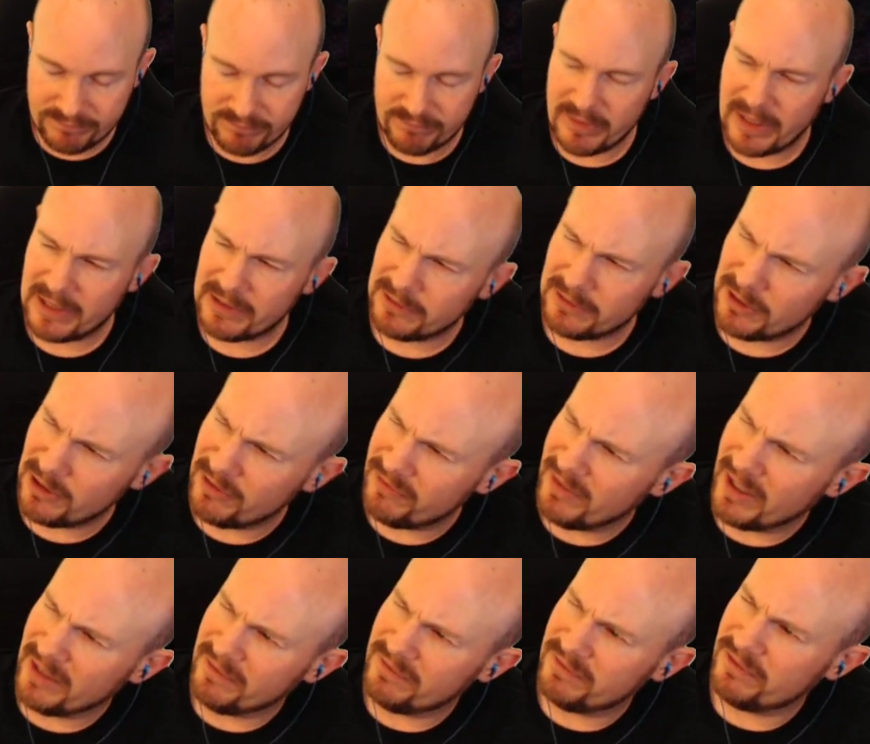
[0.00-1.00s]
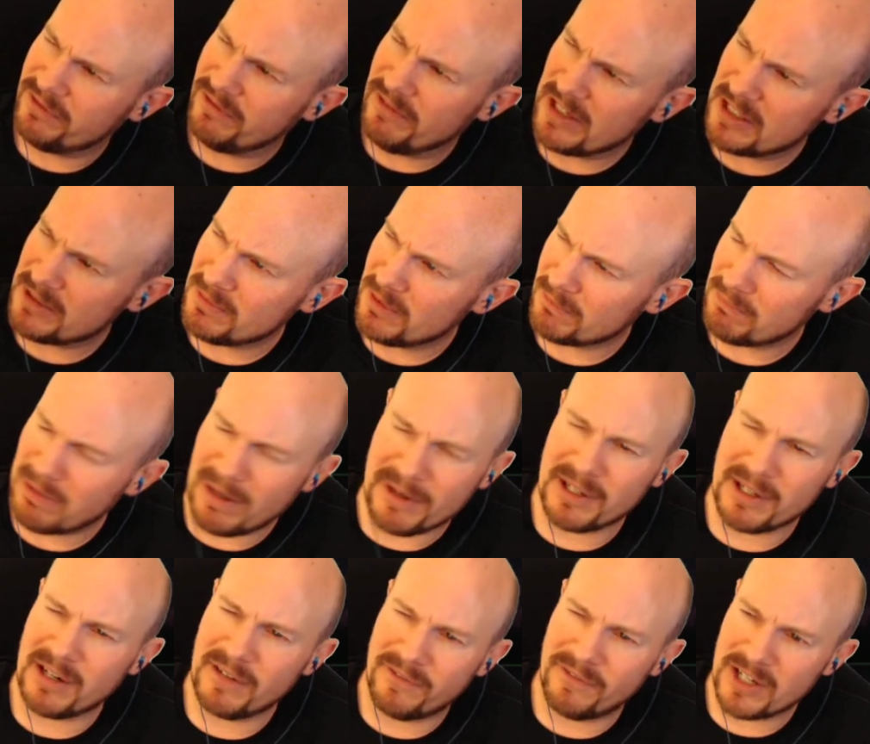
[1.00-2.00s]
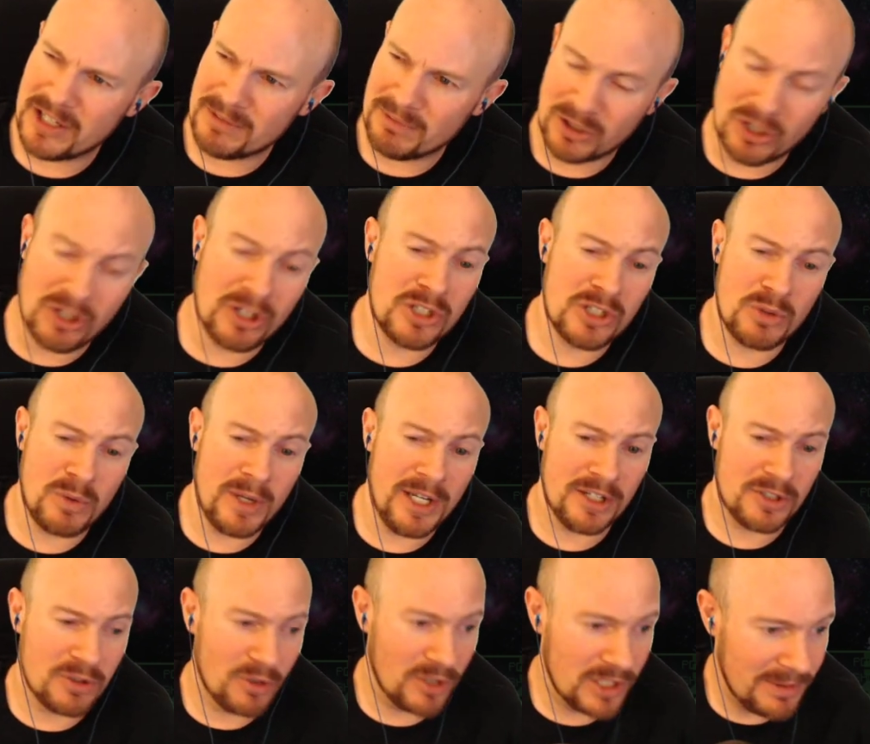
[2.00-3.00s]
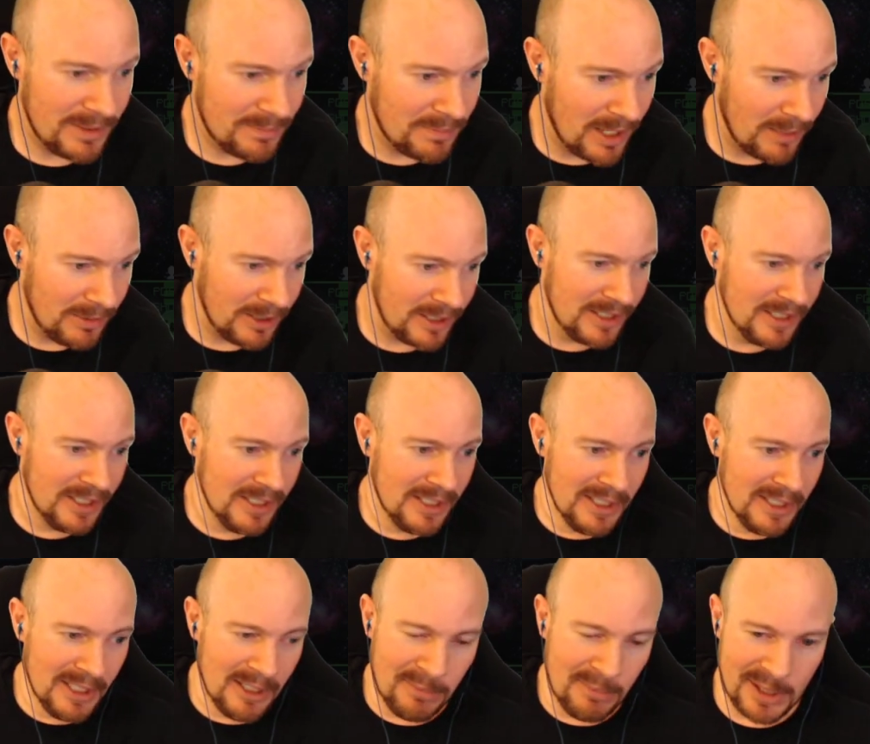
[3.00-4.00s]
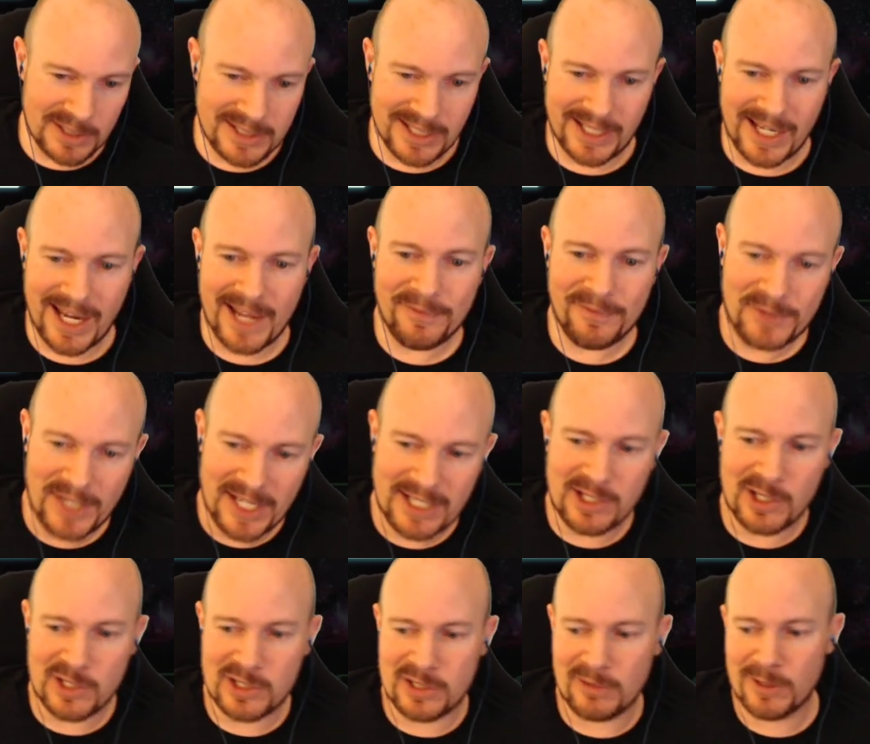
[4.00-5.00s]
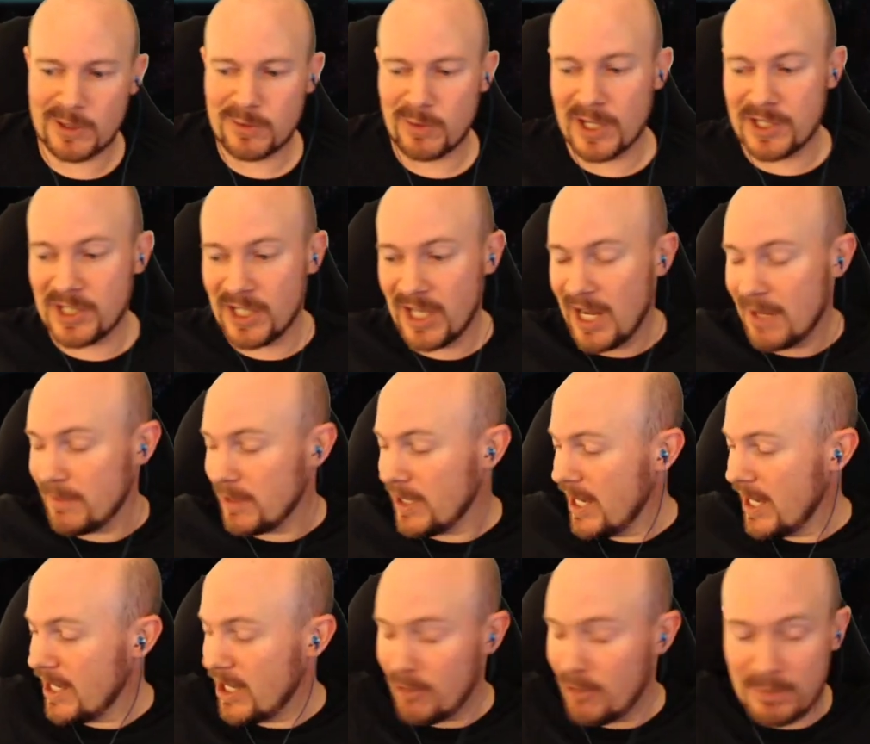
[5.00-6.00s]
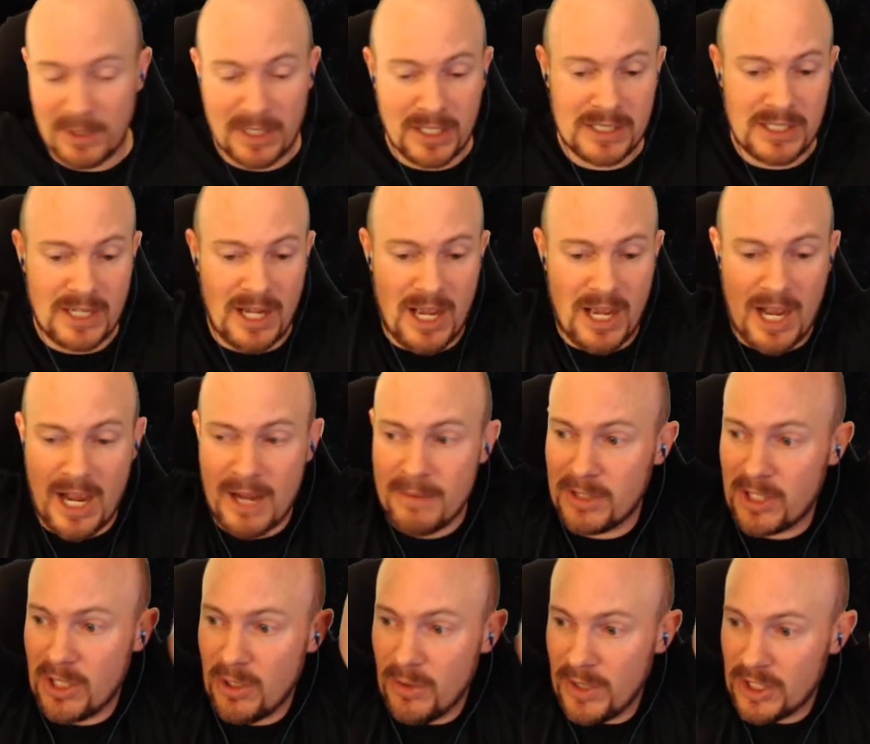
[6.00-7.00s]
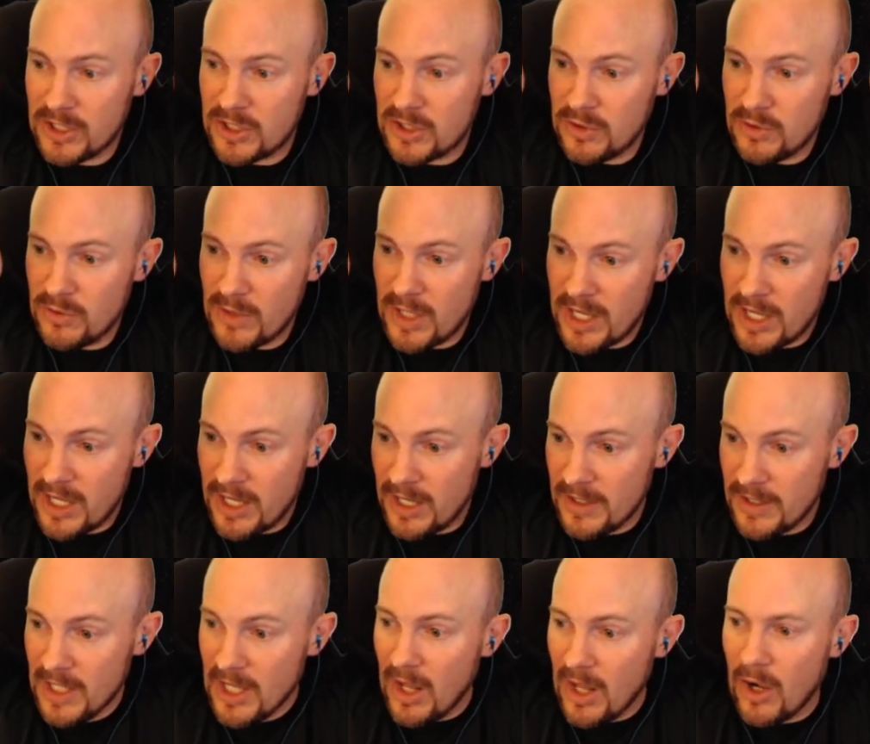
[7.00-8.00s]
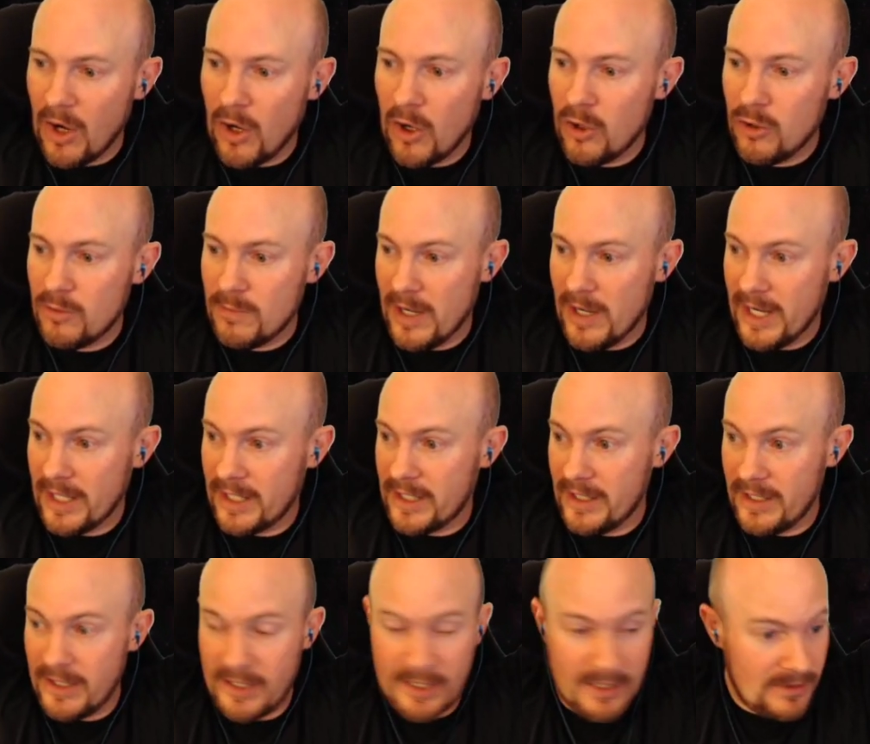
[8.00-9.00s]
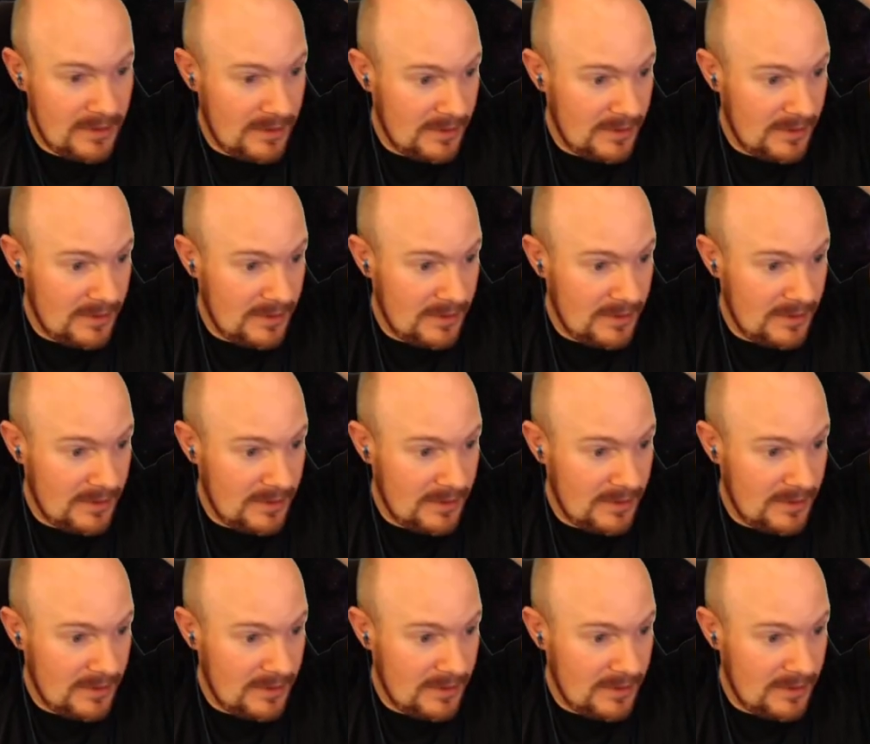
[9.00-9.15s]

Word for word: I don't know if my Facebook, probably not on Facebook. You can tweet it towards me probably. But again, thank y'all so much for watching. I'm going to head out because I'm going to, uh, oh my God.